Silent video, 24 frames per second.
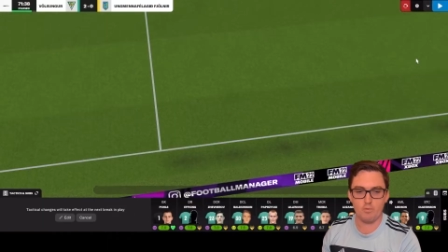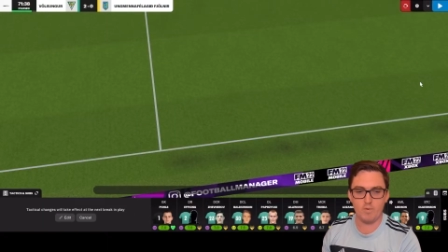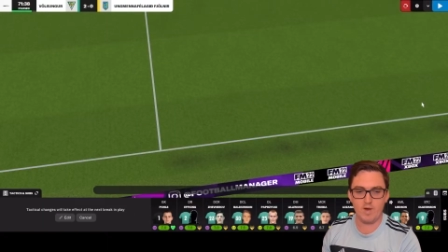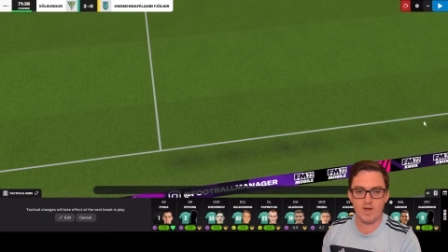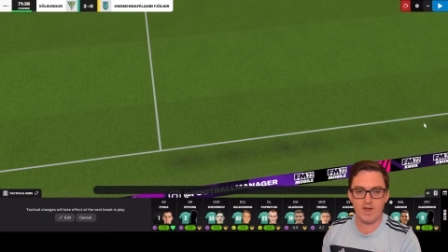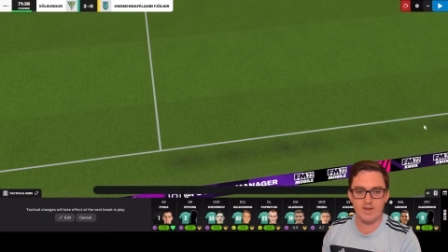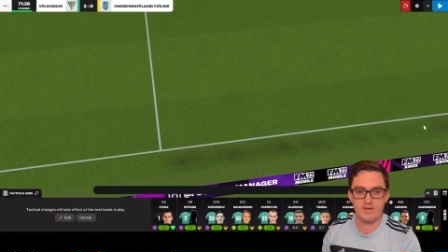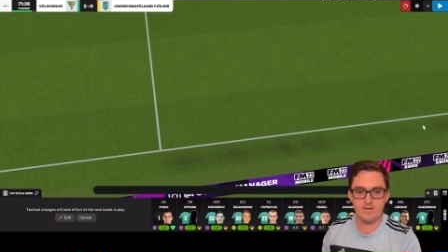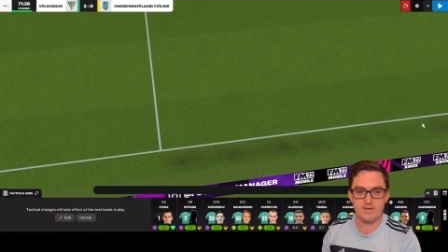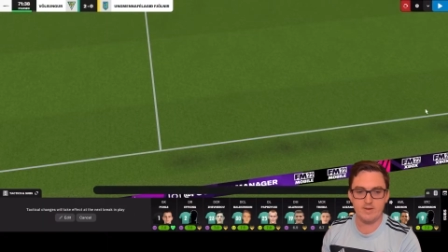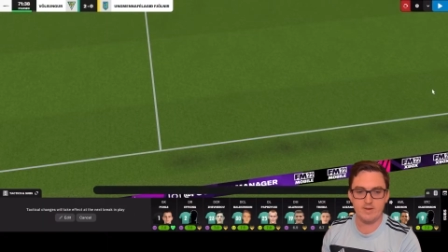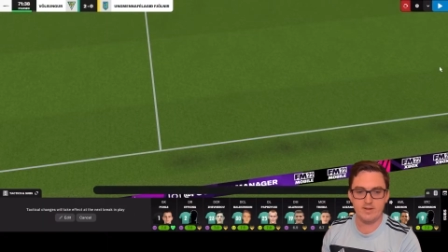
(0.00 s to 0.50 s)

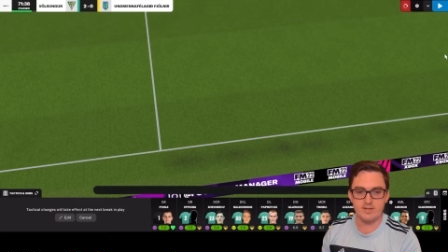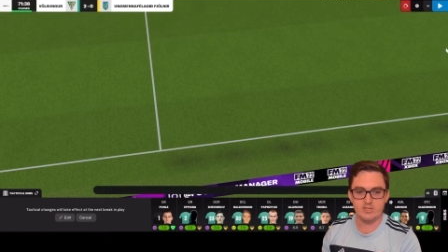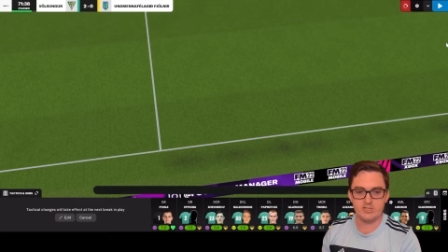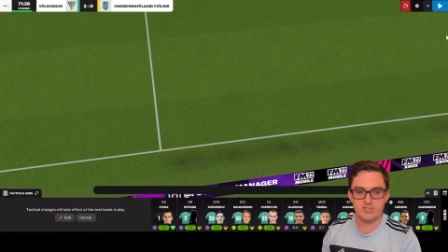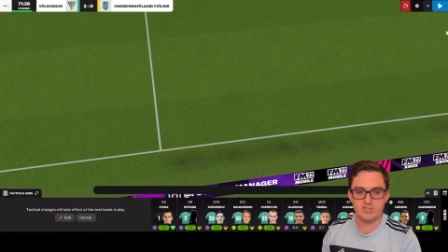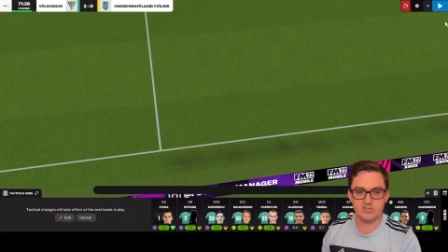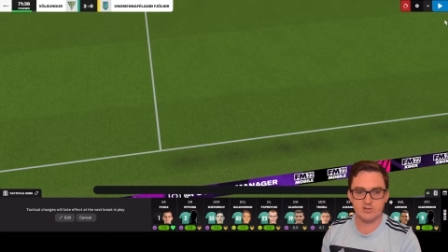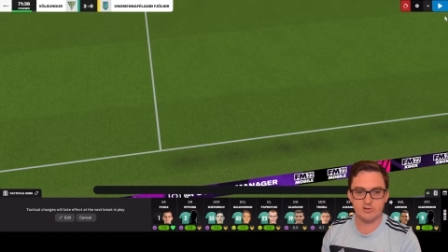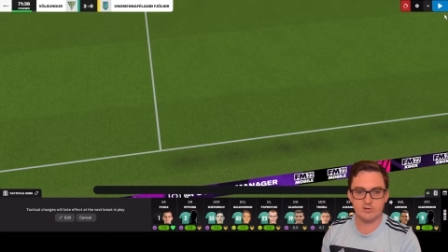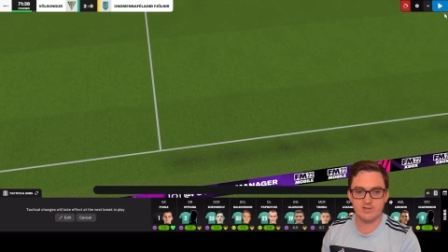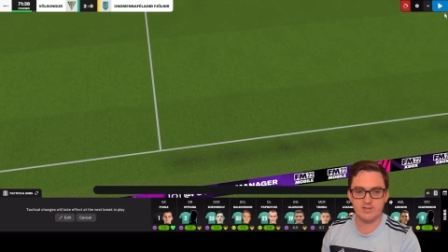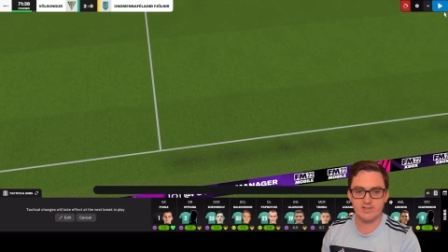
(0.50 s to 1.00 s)
win.
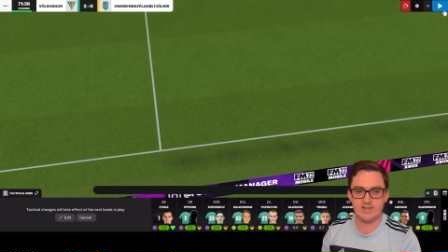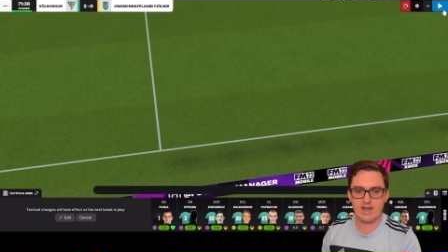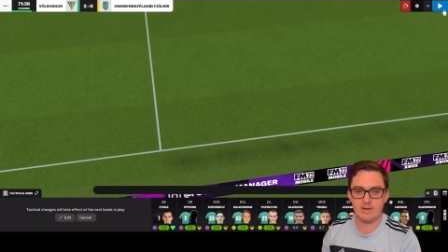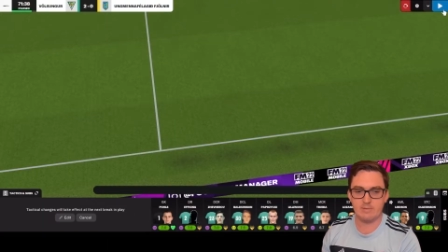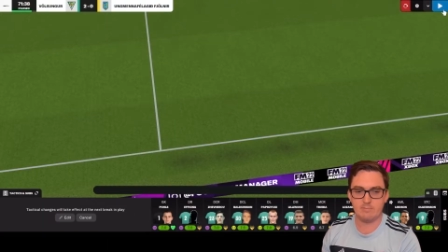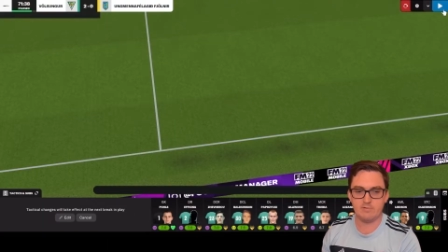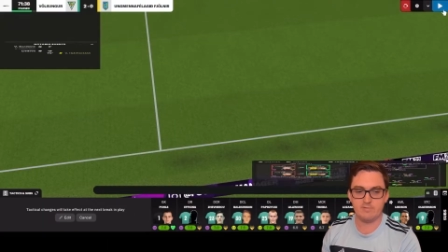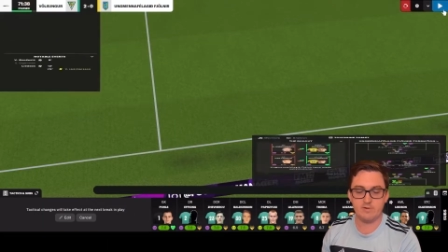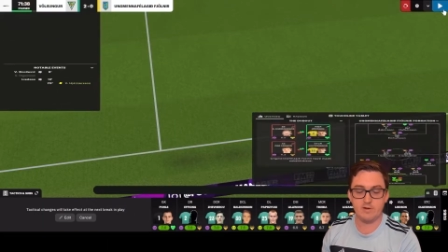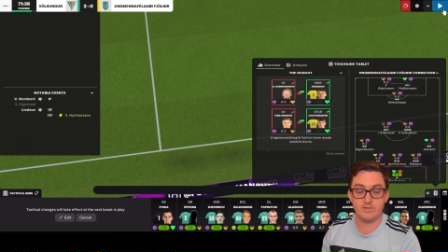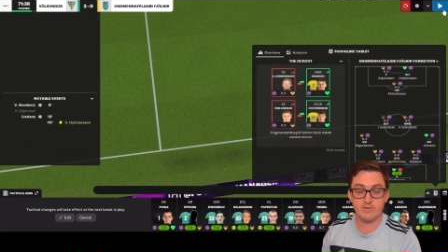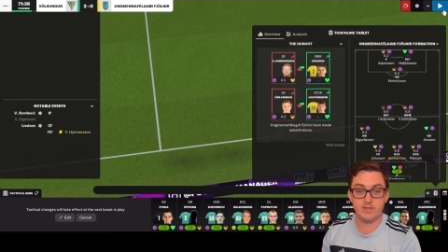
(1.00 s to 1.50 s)
2-0
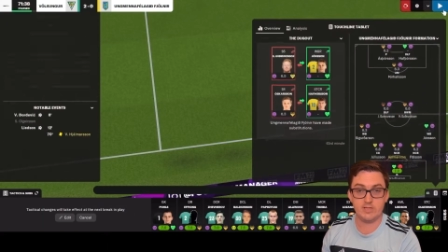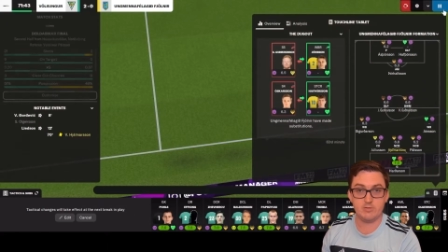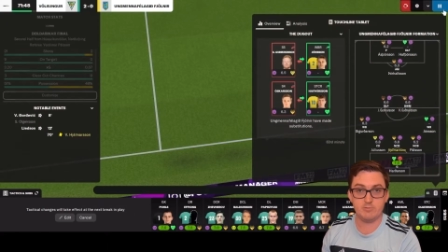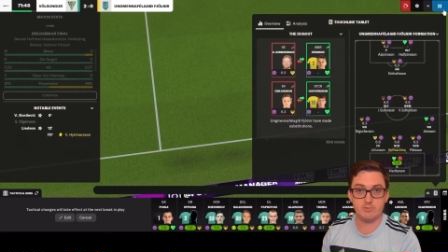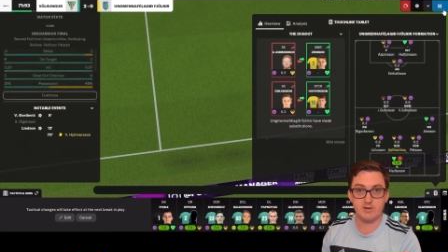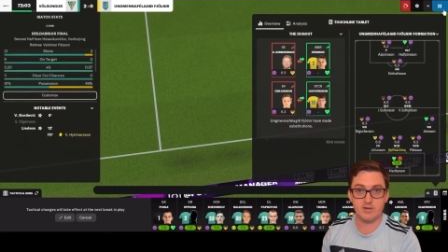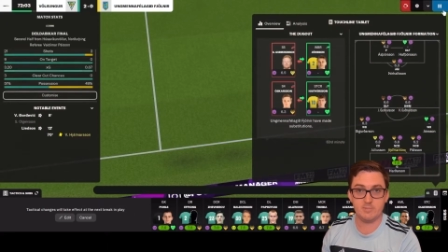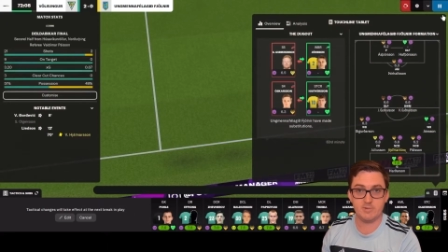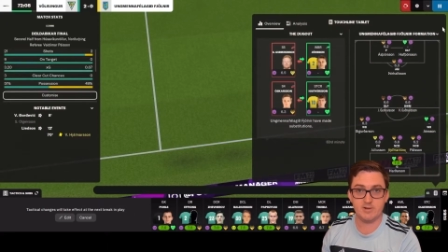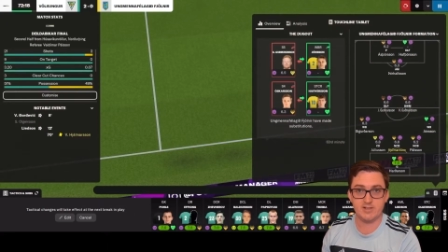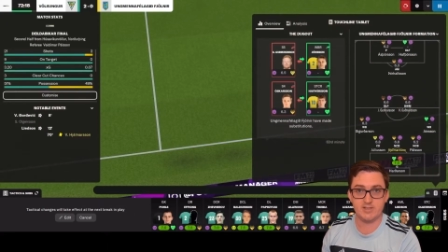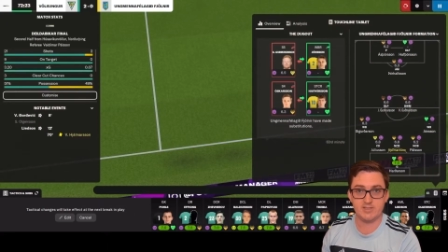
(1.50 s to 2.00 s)
up with only
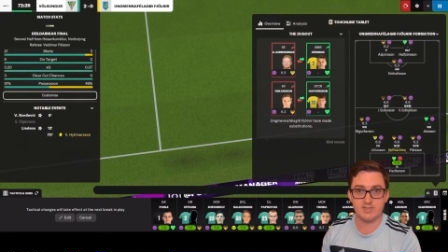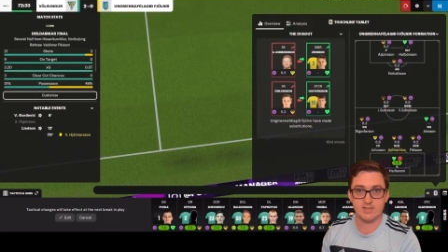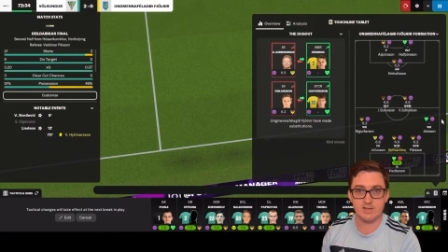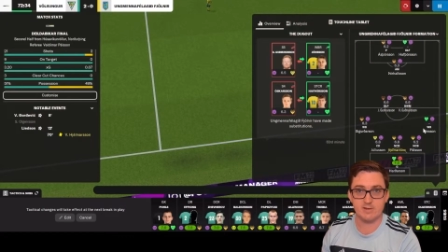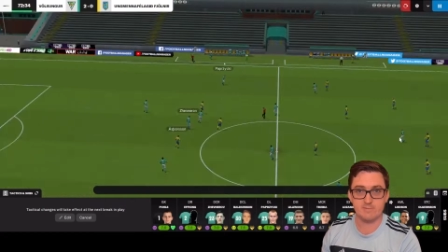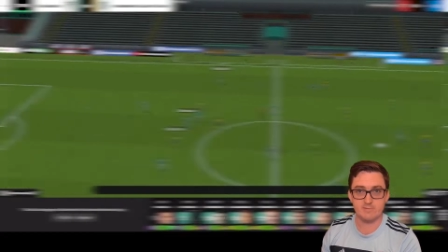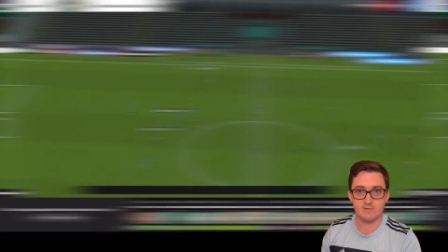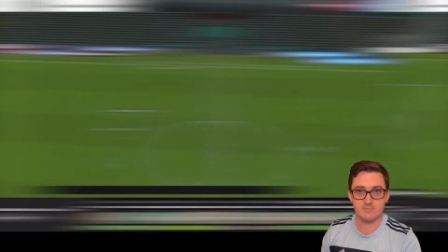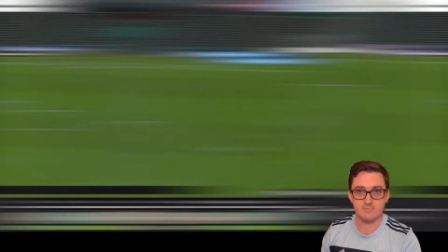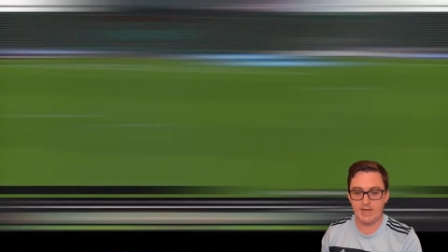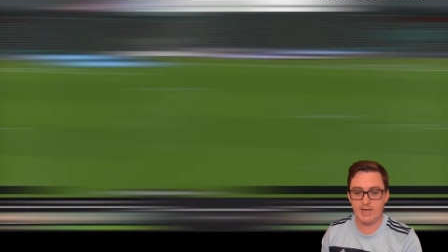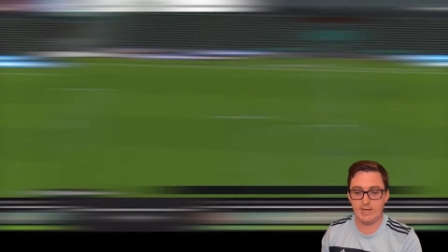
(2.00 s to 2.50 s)
20 minutes left.